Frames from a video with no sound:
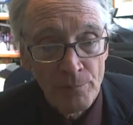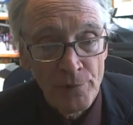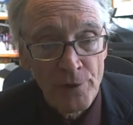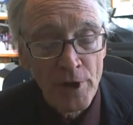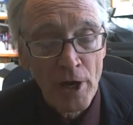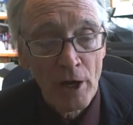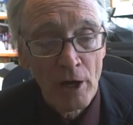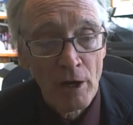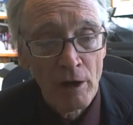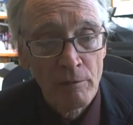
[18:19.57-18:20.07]

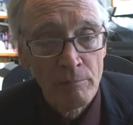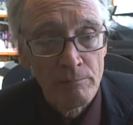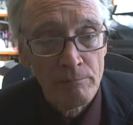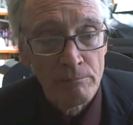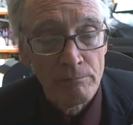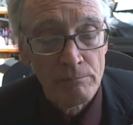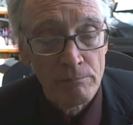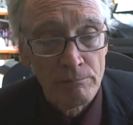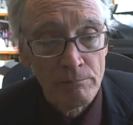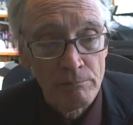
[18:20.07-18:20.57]
they're
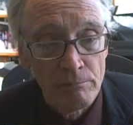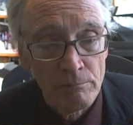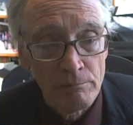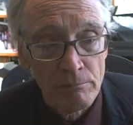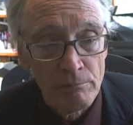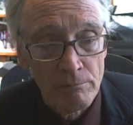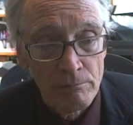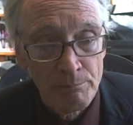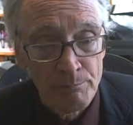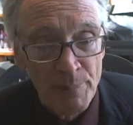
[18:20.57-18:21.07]

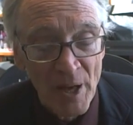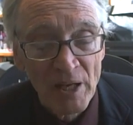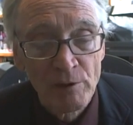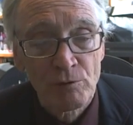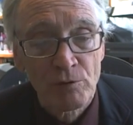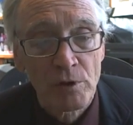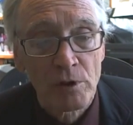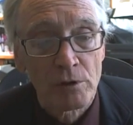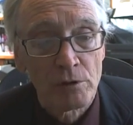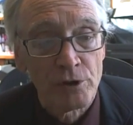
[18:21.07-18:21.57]

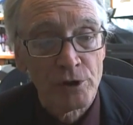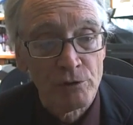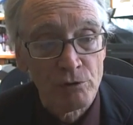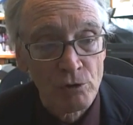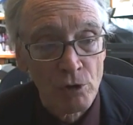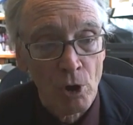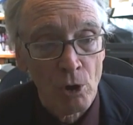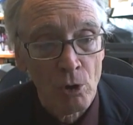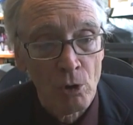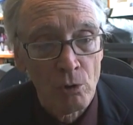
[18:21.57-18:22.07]
basically
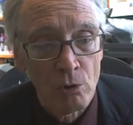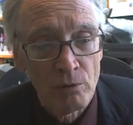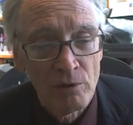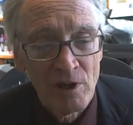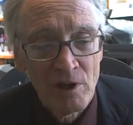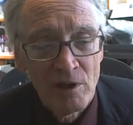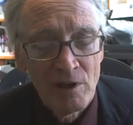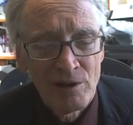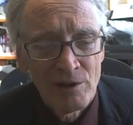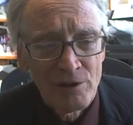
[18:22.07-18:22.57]
told
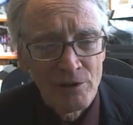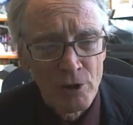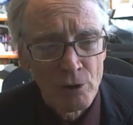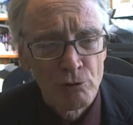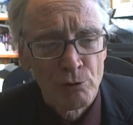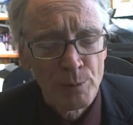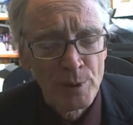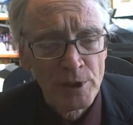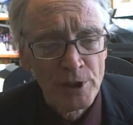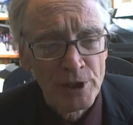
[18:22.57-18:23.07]

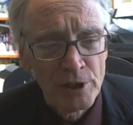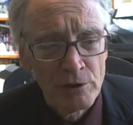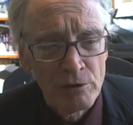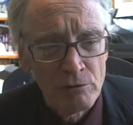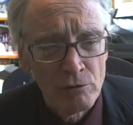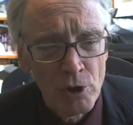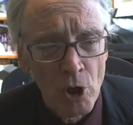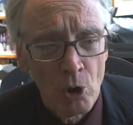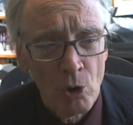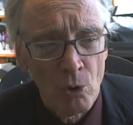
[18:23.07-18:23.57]
there's really
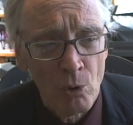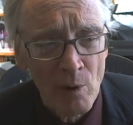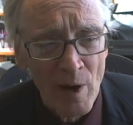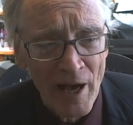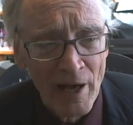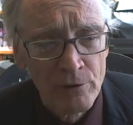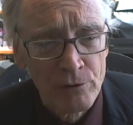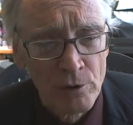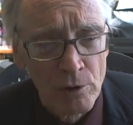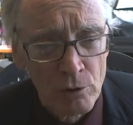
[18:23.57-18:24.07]
no
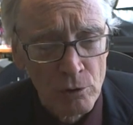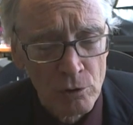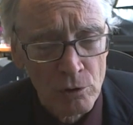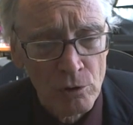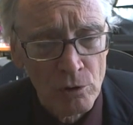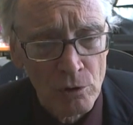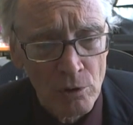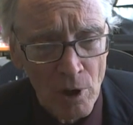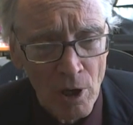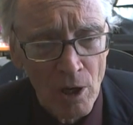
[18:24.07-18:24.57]

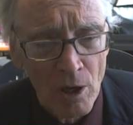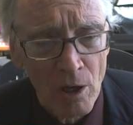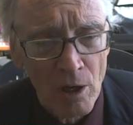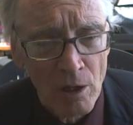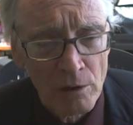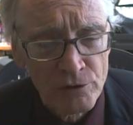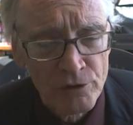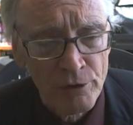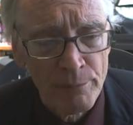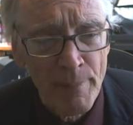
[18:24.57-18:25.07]
ethical
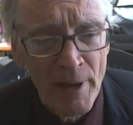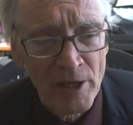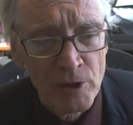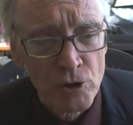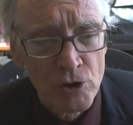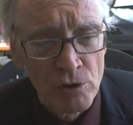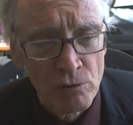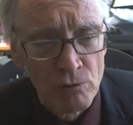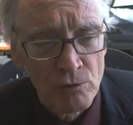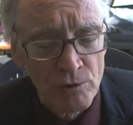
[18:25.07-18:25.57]

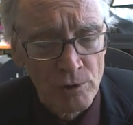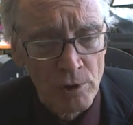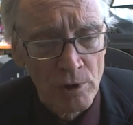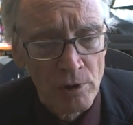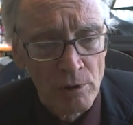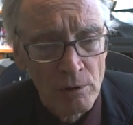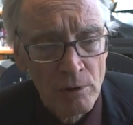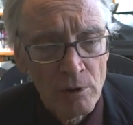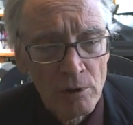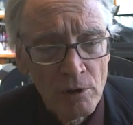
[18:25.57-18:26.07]
dimensions
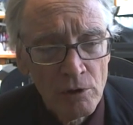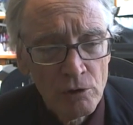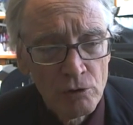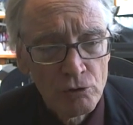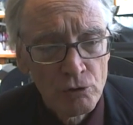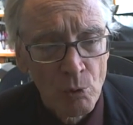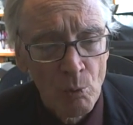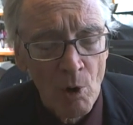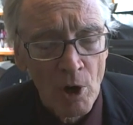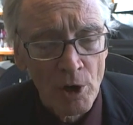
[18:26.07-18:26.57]
here
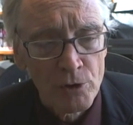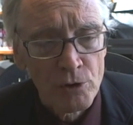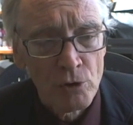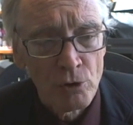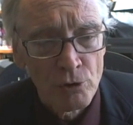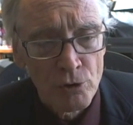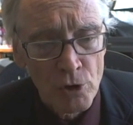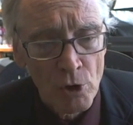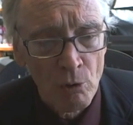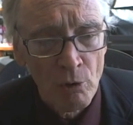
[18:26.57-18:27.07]
to what
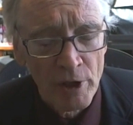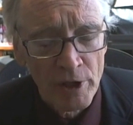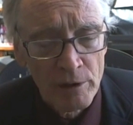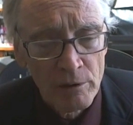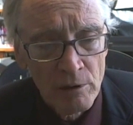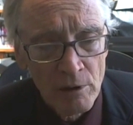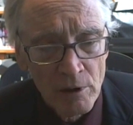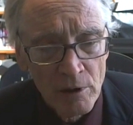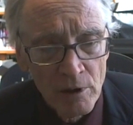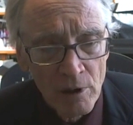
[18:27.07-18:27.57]
you're
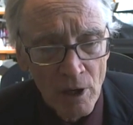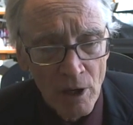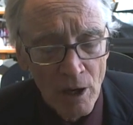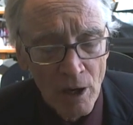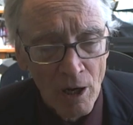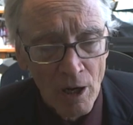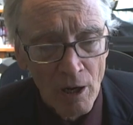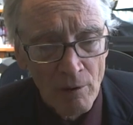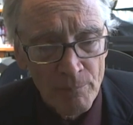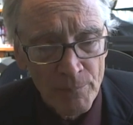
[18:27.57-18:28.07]
doing.
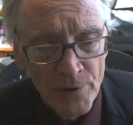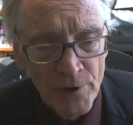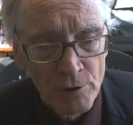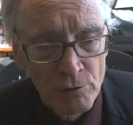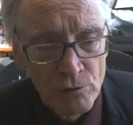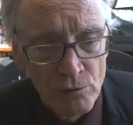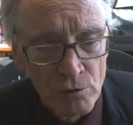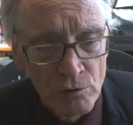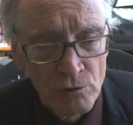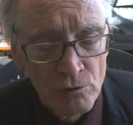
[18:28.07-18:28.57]

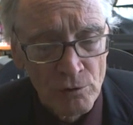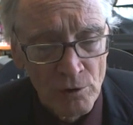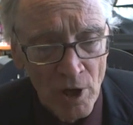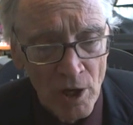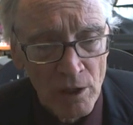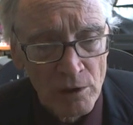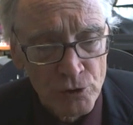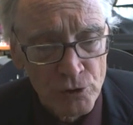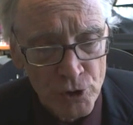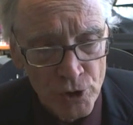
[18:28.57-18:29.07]
This is
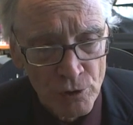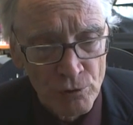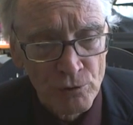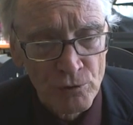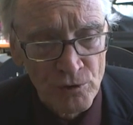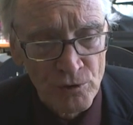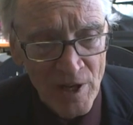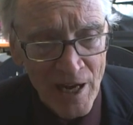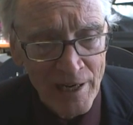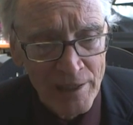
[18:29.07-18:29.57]

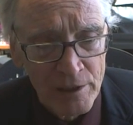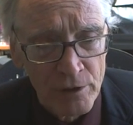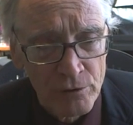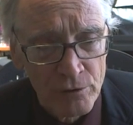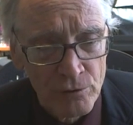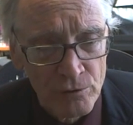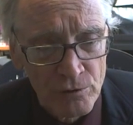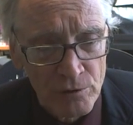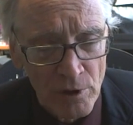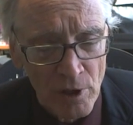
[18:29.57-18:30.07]
just
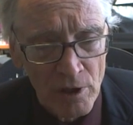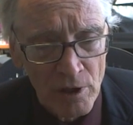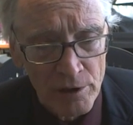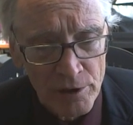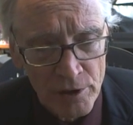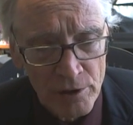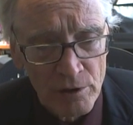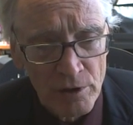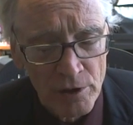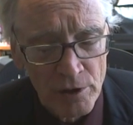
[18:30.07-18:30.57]
science.
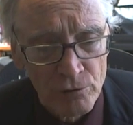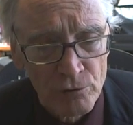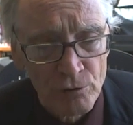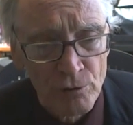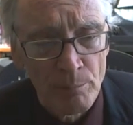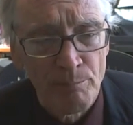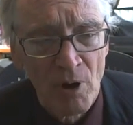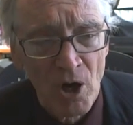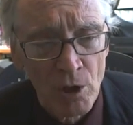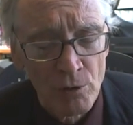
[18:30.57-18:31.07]
It's
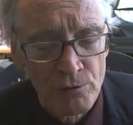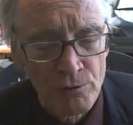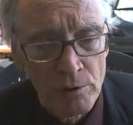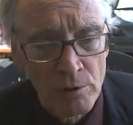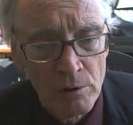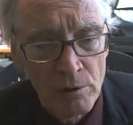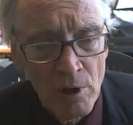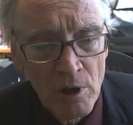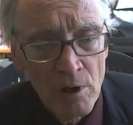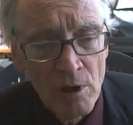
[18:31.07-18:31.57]
a
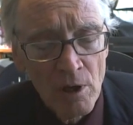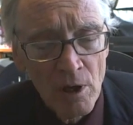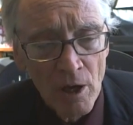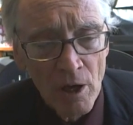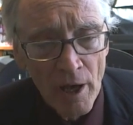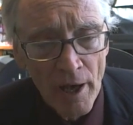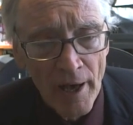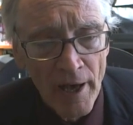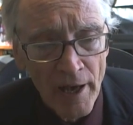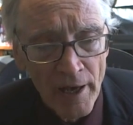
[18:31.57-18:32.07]
puzzle.
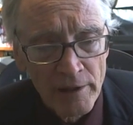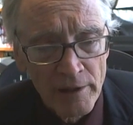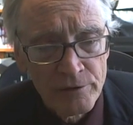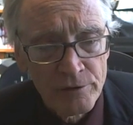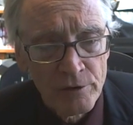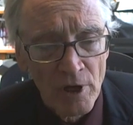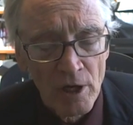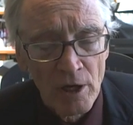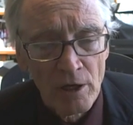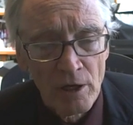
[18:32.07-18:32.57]

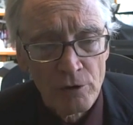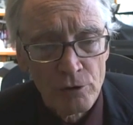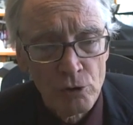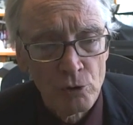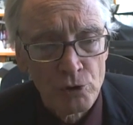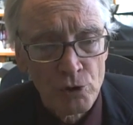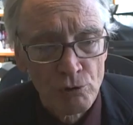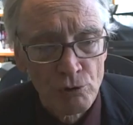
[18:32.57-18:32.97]
And you